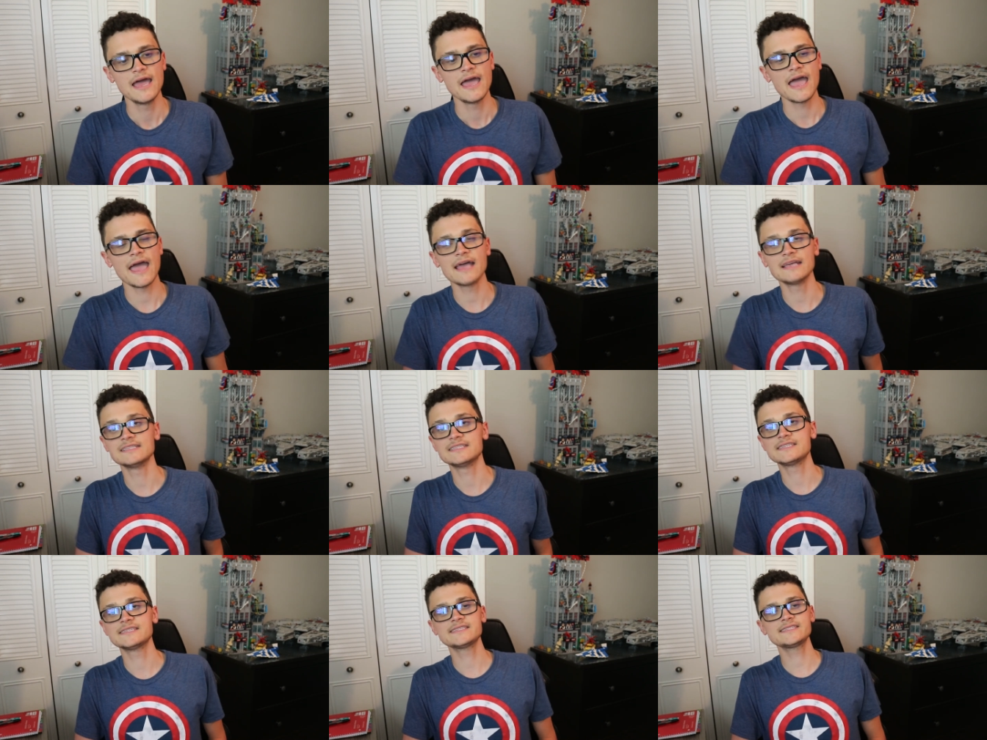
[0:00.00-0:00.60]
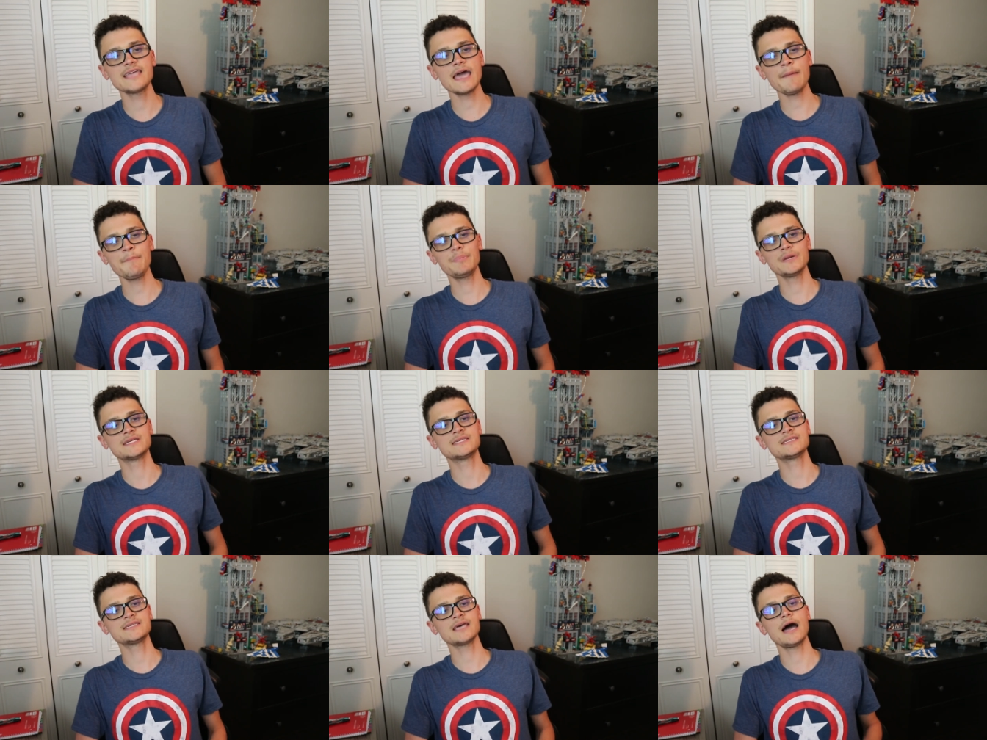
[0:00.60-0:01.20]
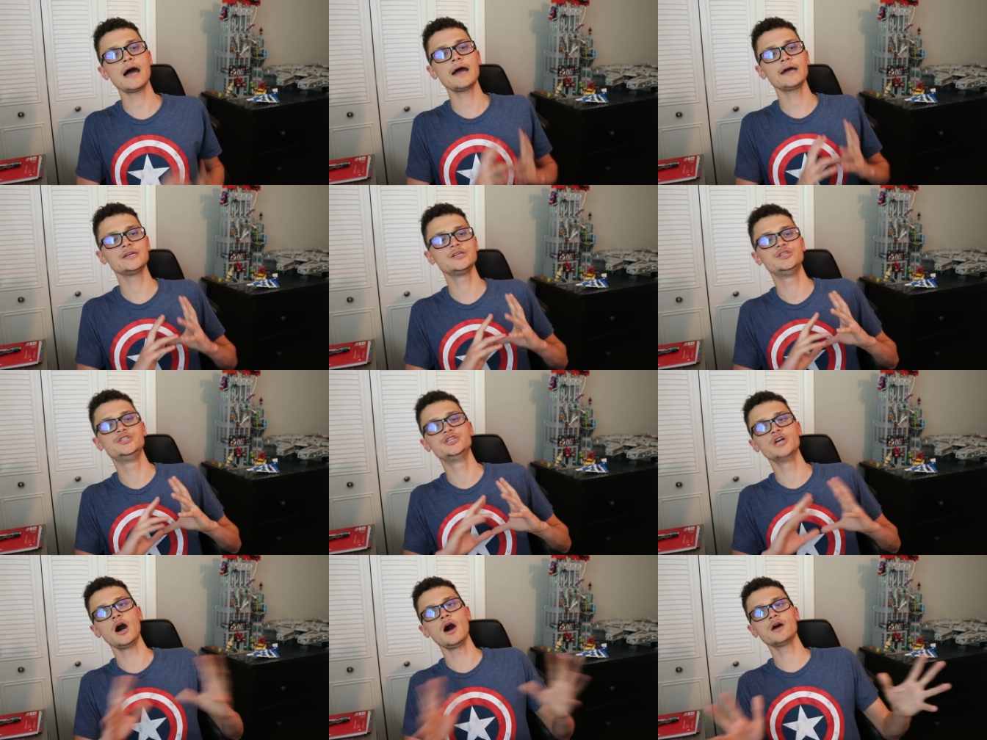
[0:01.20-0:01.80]
And step aside
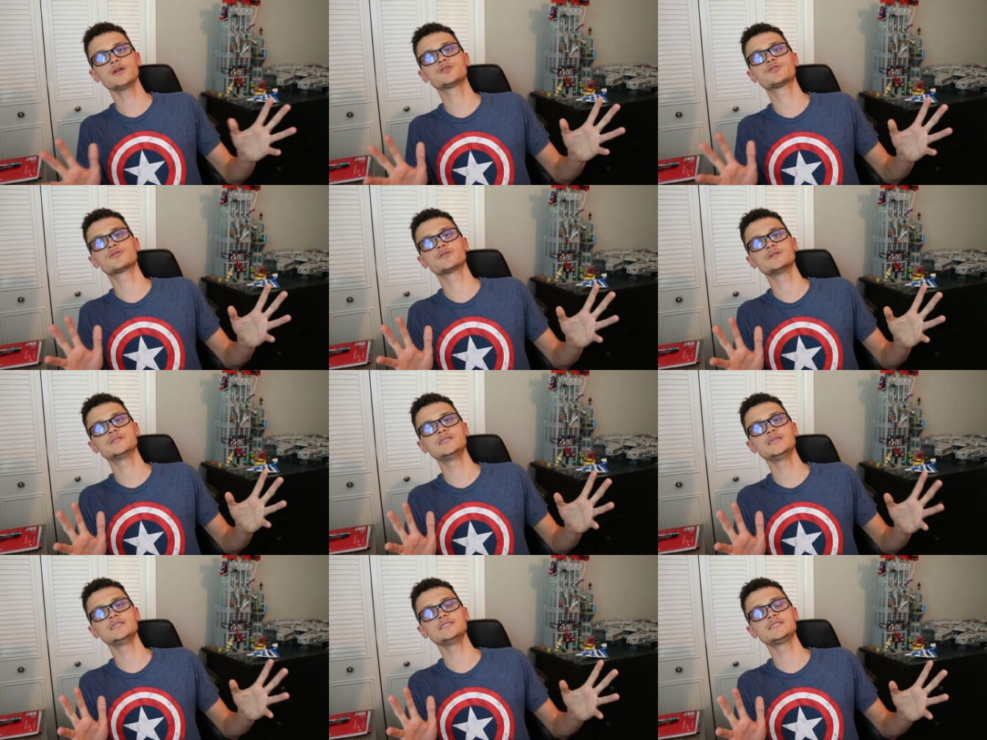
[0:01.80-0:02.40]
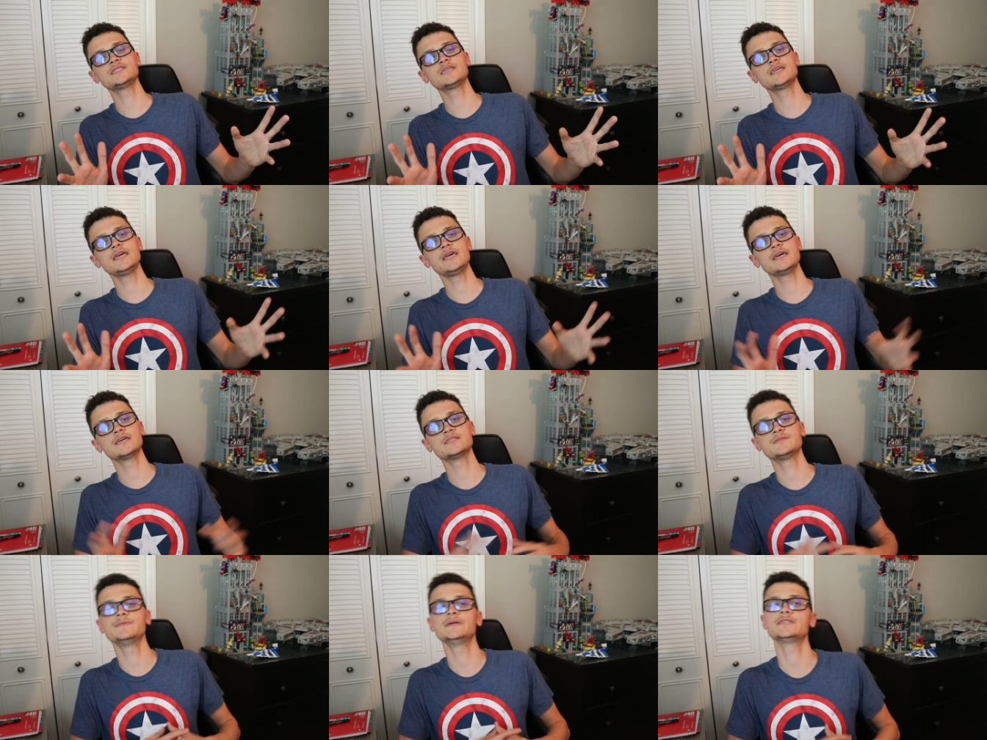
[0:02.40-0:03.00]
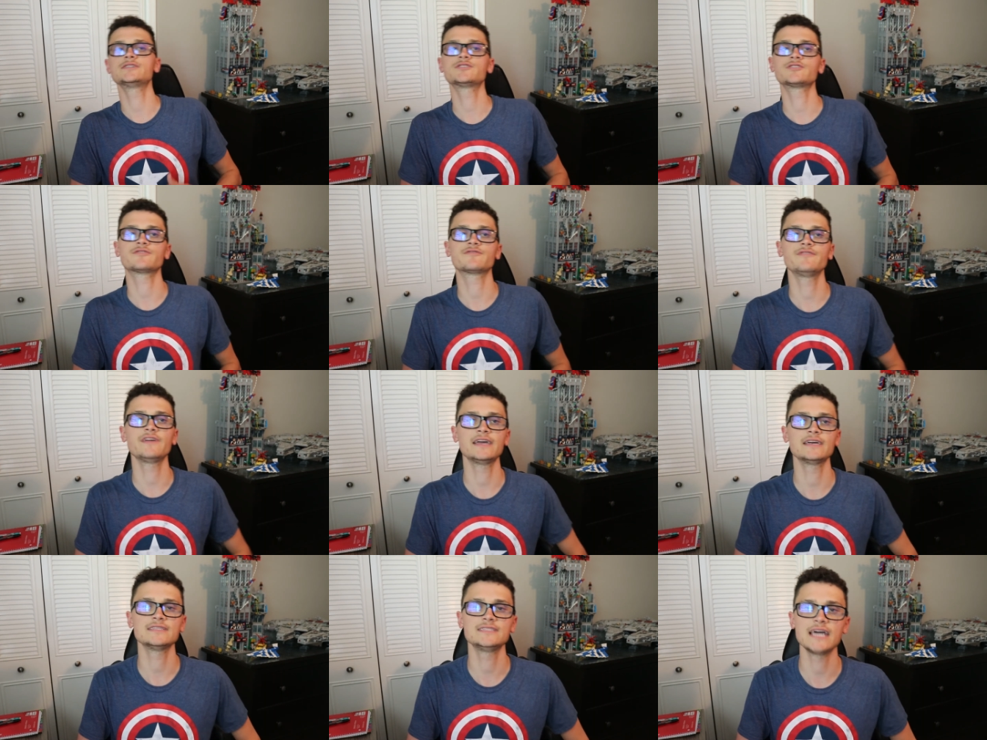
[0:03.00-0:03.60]
John Krasinski as Mr.
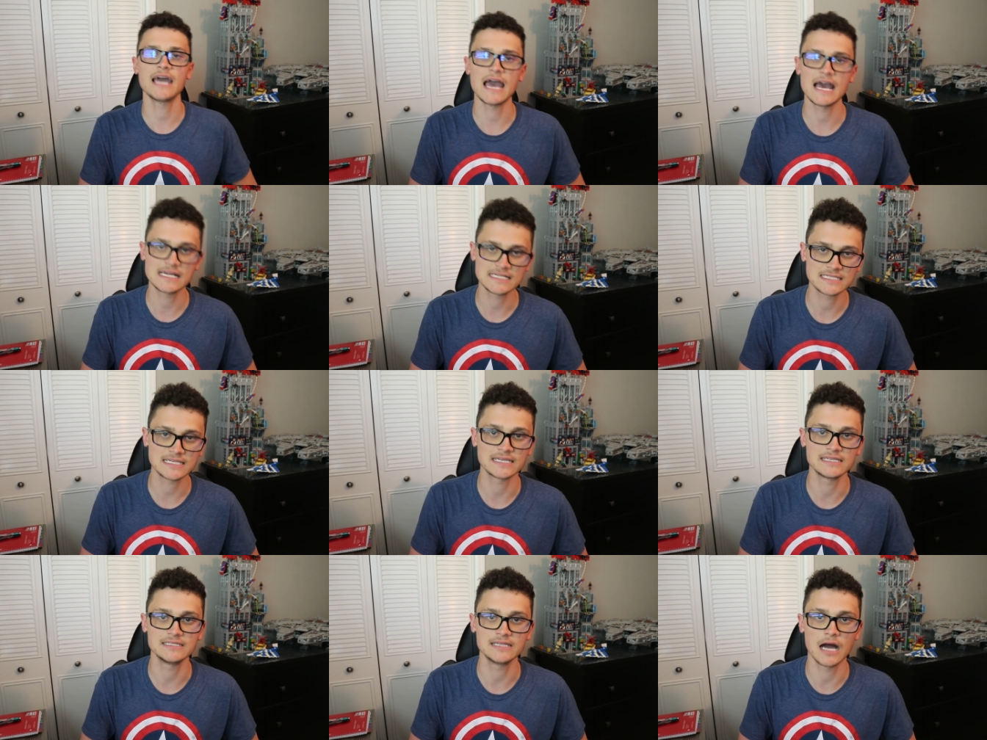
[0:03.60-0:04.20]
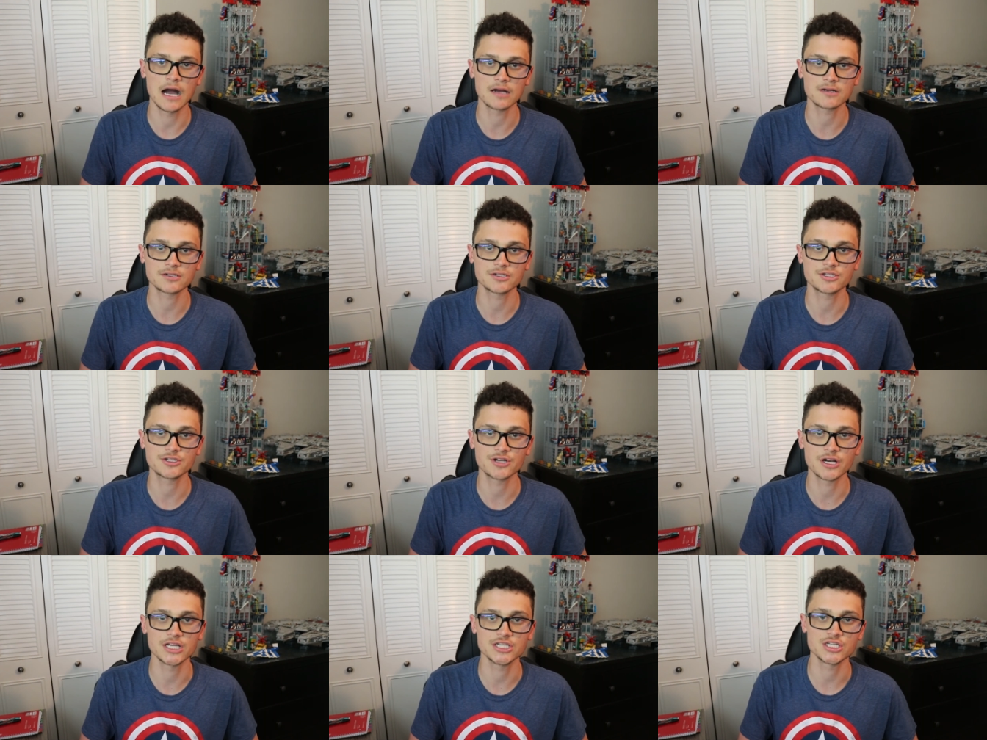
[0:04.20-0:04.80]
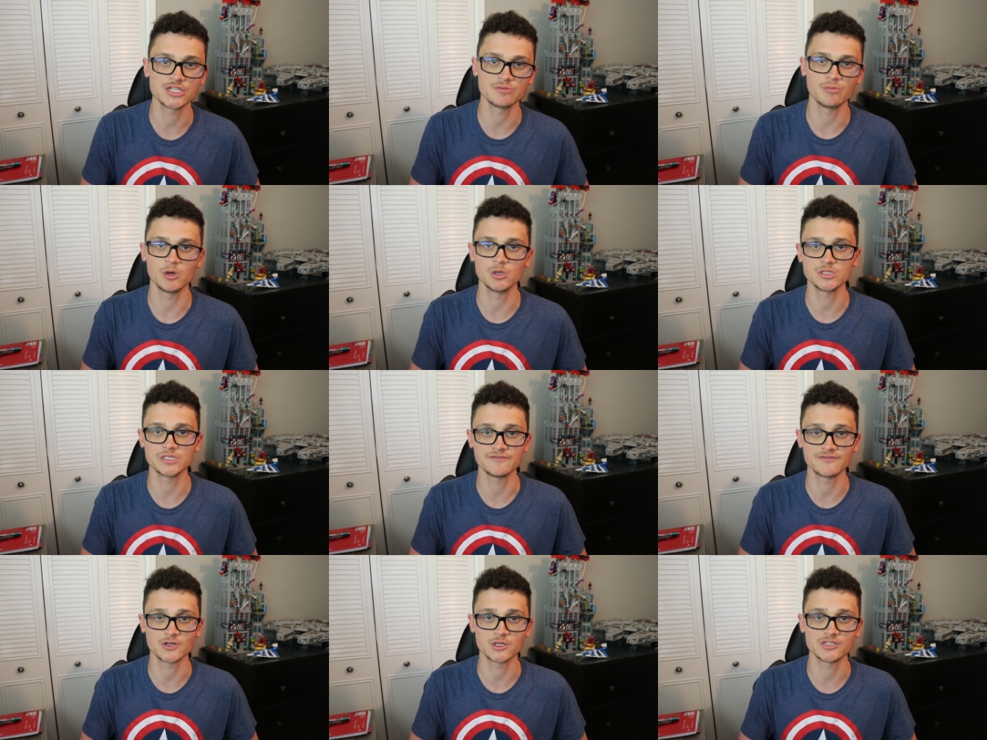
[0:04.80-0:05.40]
Fantastic and Doctor Strange in the
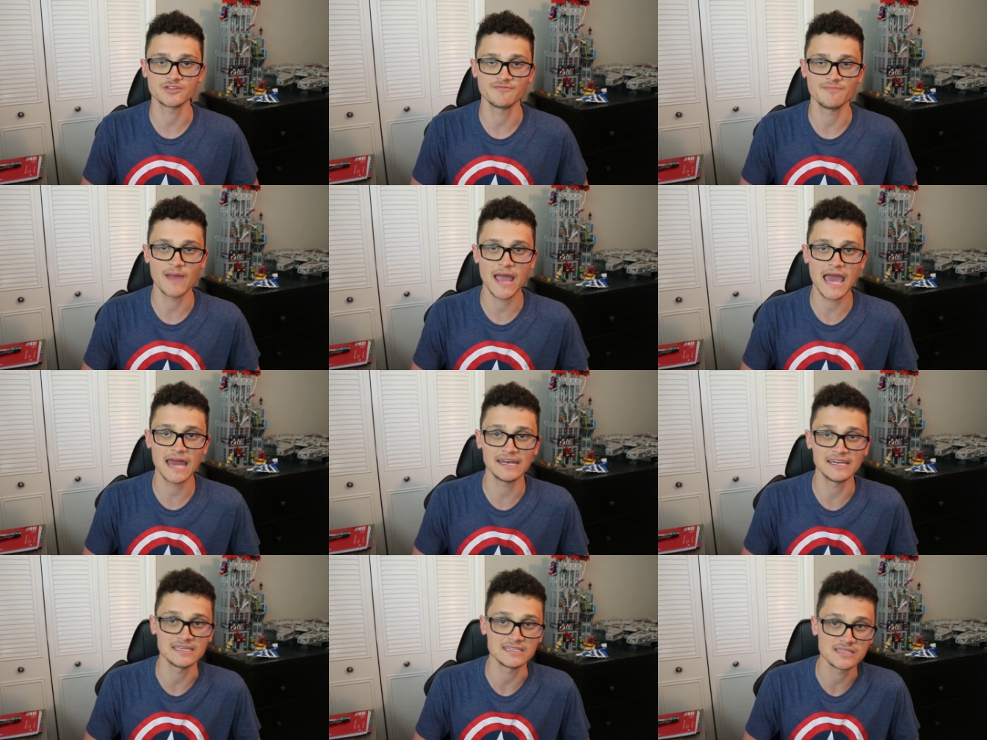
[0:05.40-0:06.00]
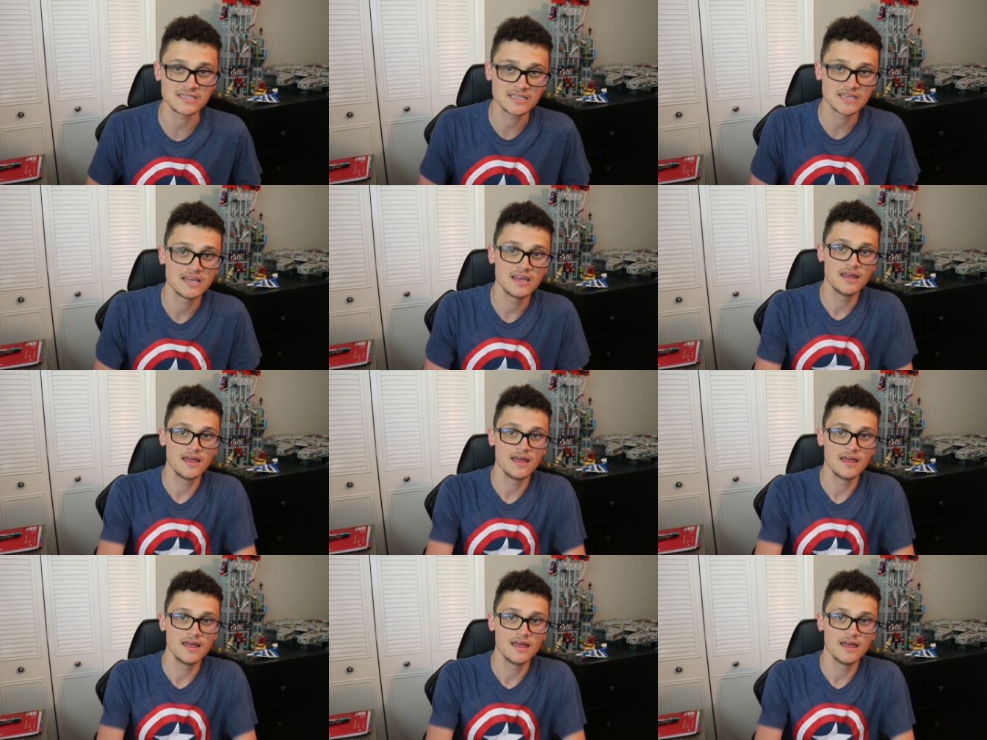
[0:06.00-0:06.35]
Multiverse of Madness.